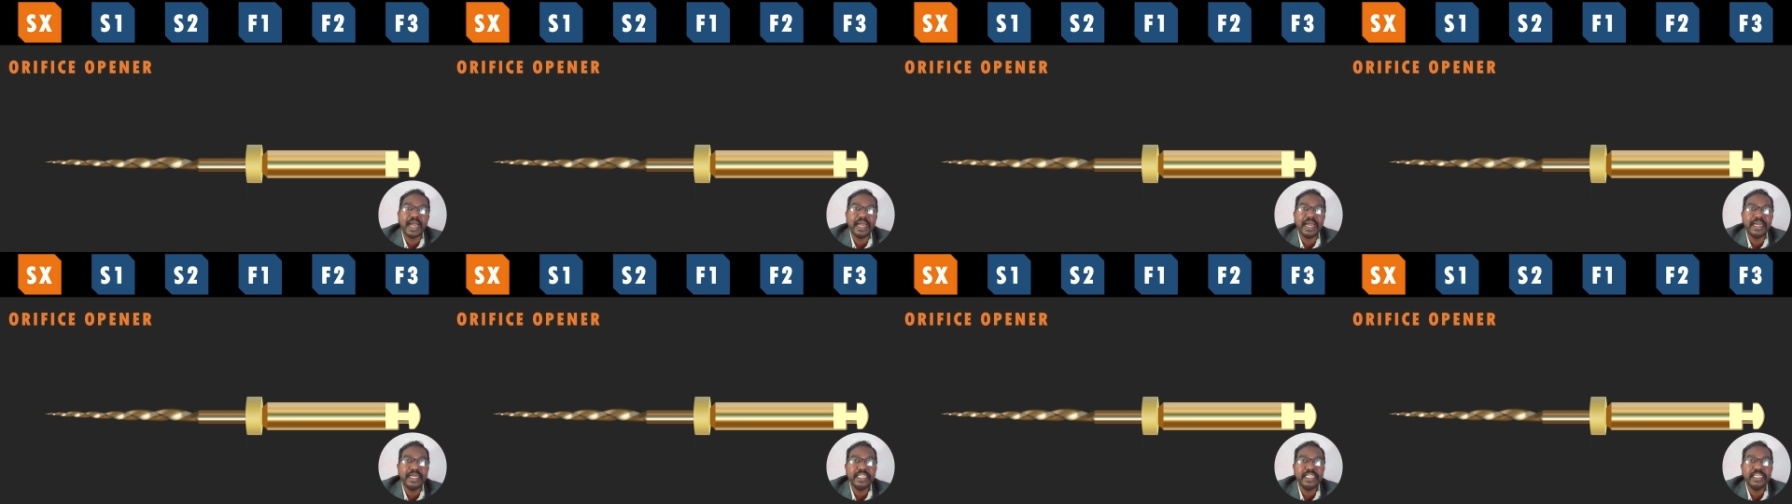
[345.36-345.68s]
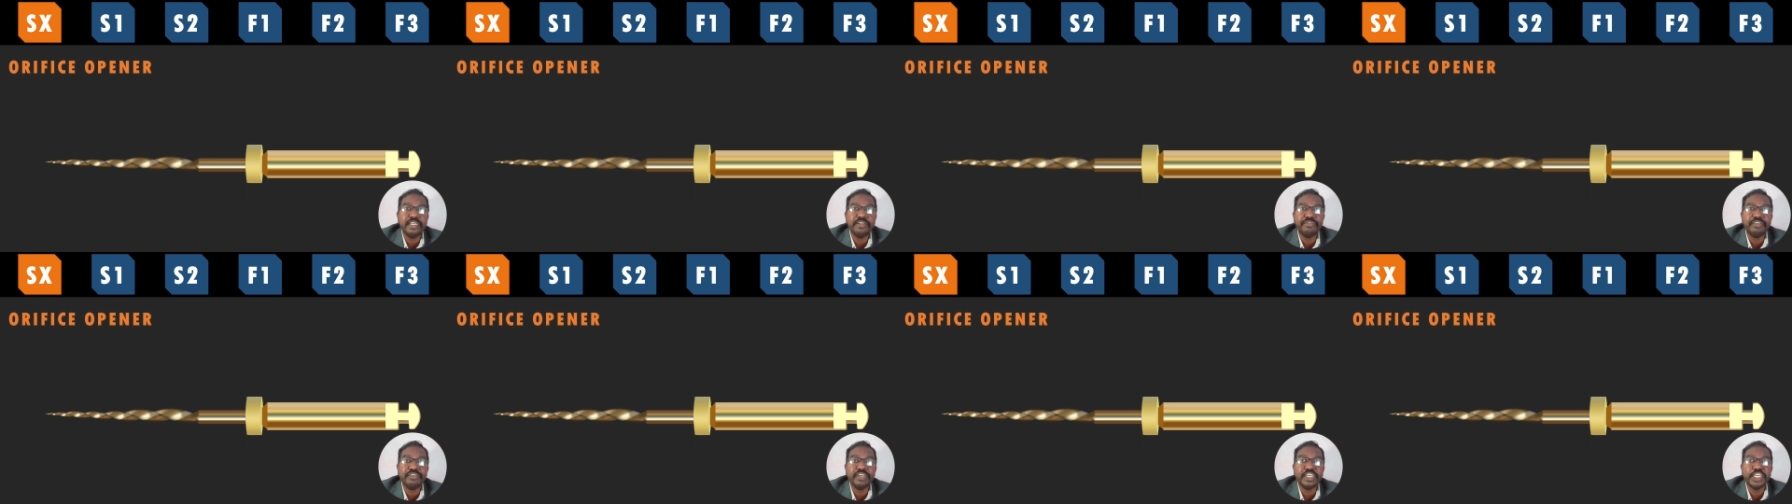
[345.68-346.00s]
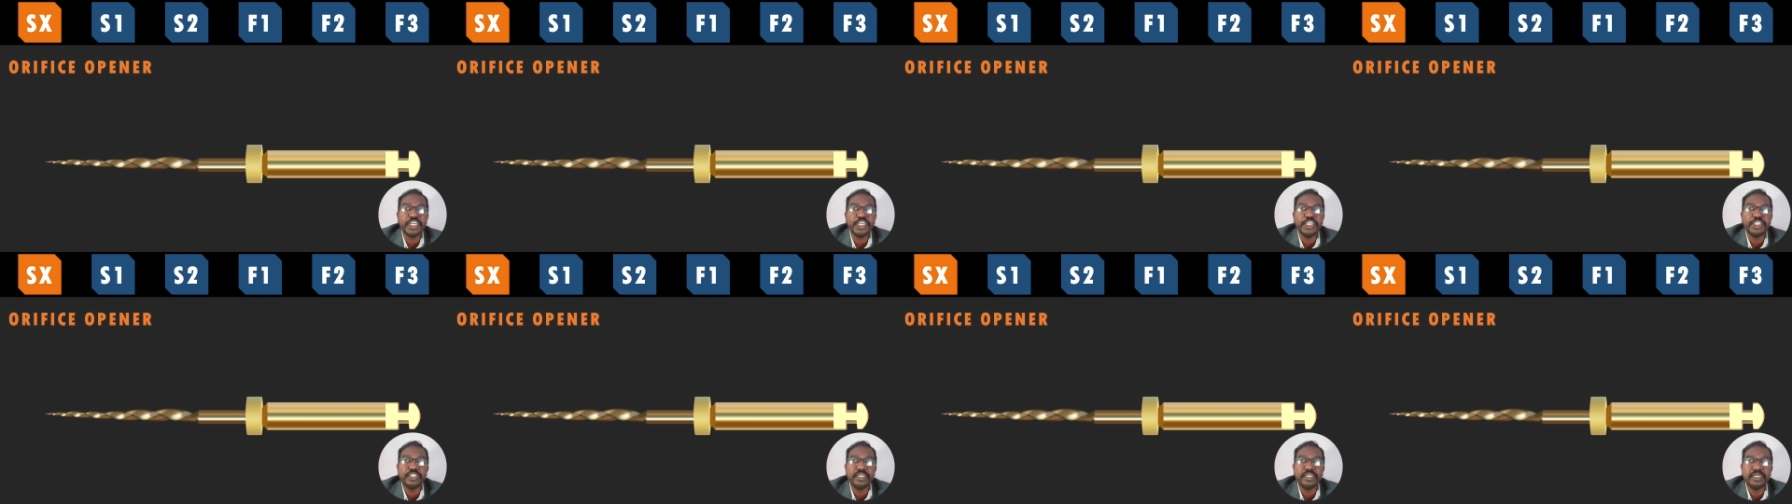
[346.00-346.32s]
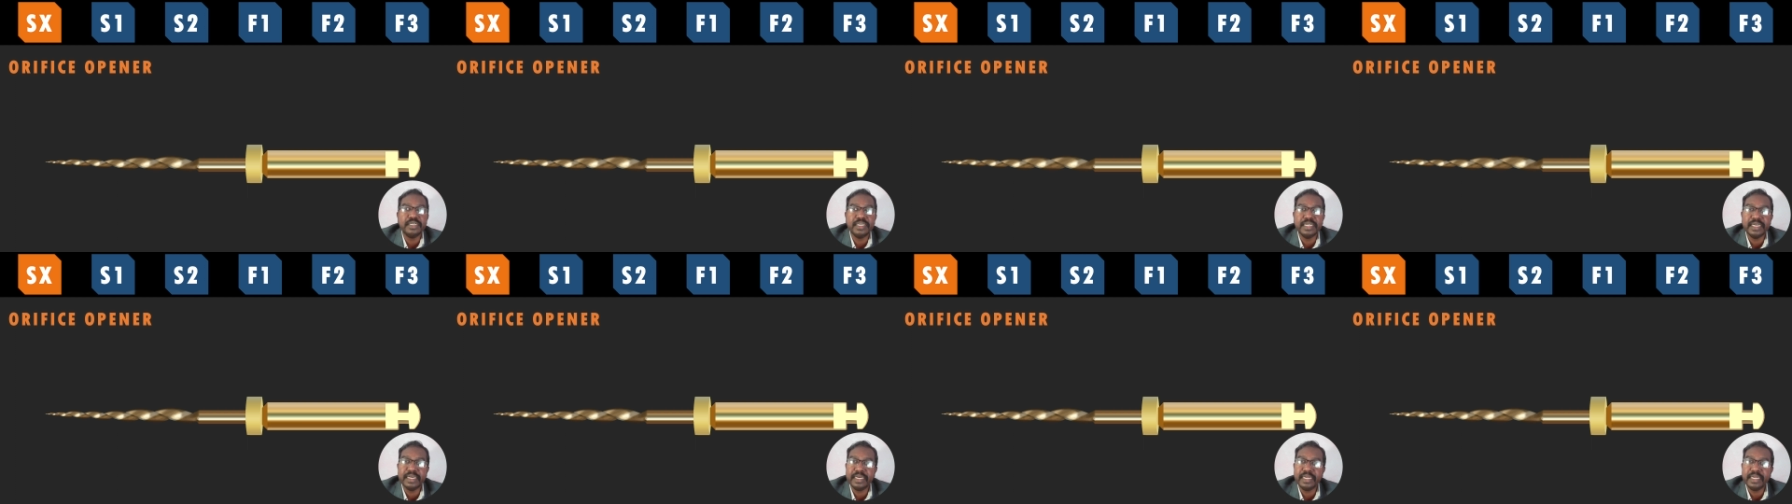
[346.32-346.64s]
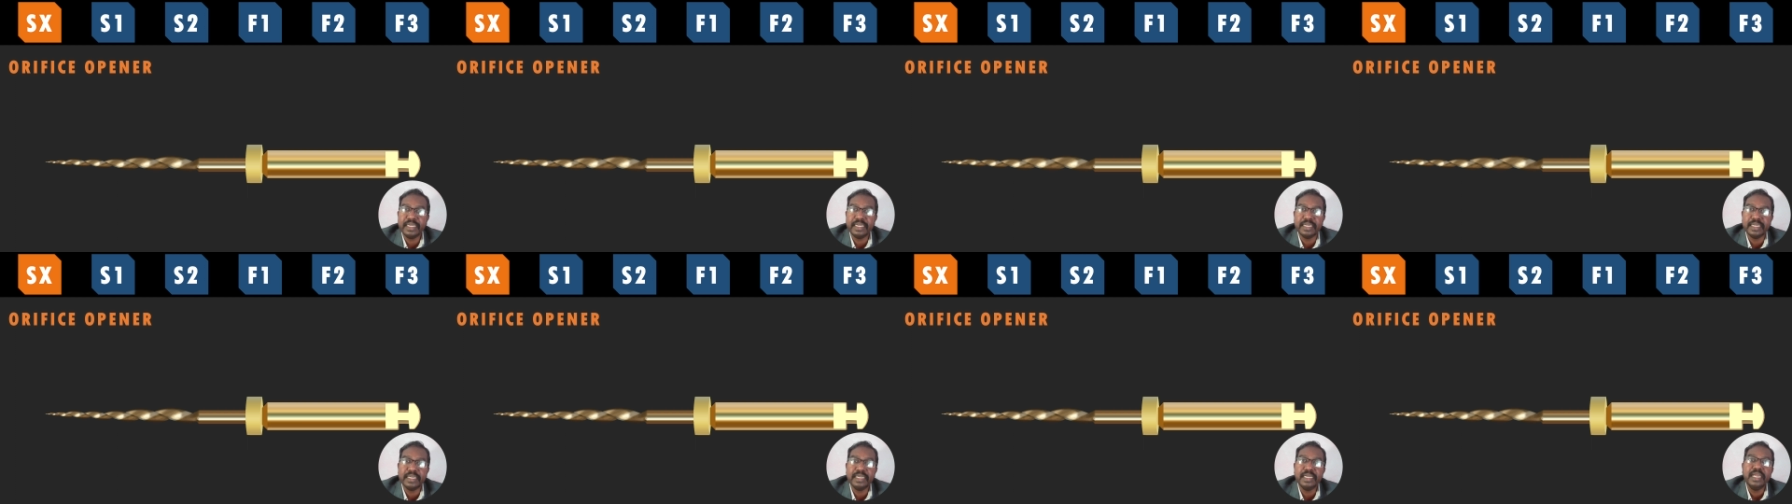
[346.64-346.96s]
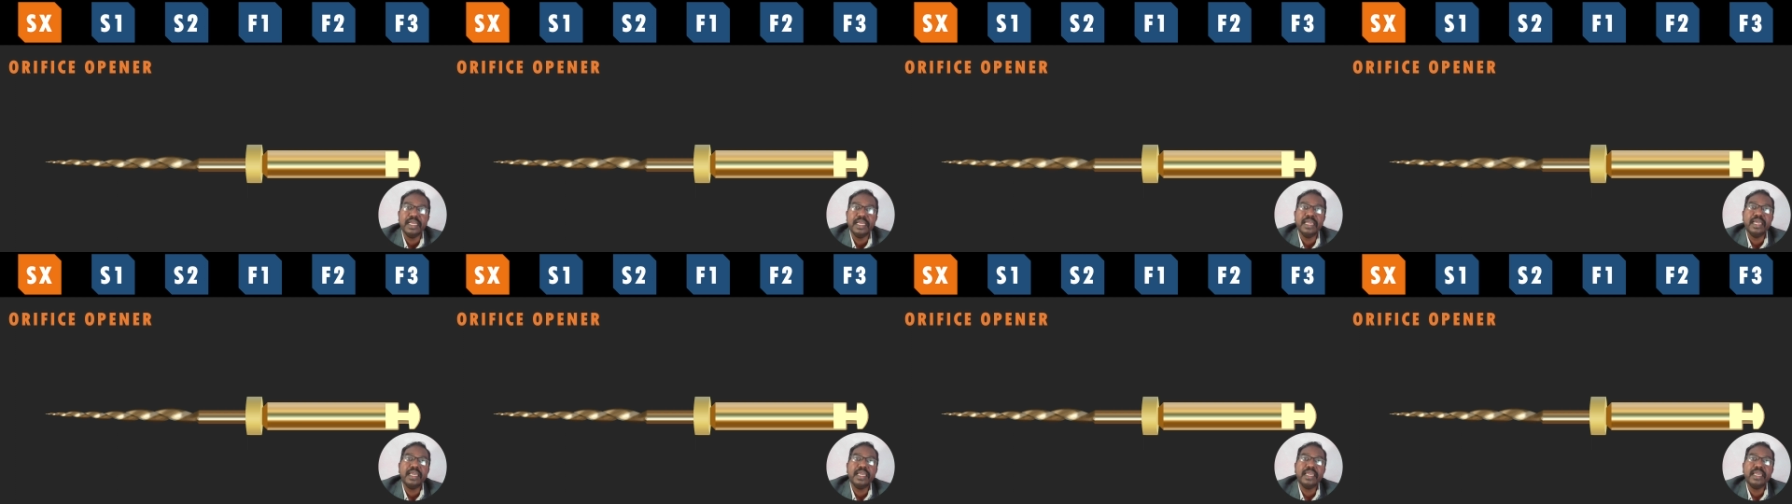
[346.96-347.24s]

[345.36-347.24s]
identification ring